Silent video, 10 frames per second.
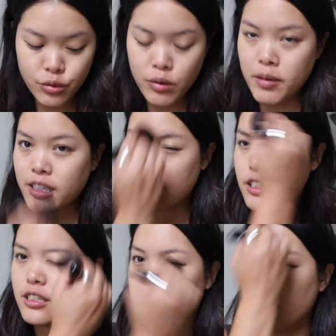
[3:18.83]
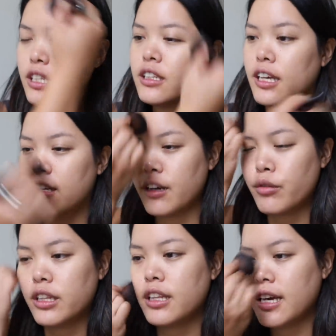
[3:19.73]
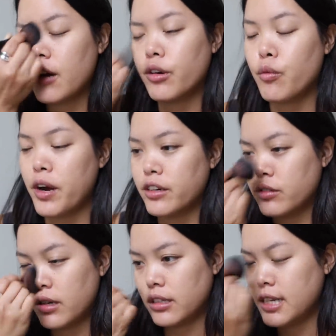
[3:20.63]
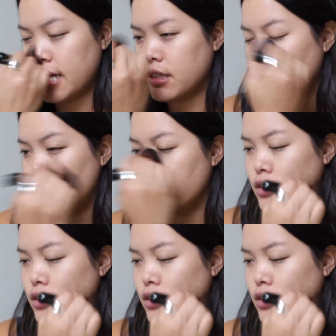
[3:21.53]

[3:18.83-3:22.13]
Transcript: Just went back to this and I really like it. I really like how it wears throughout the day too.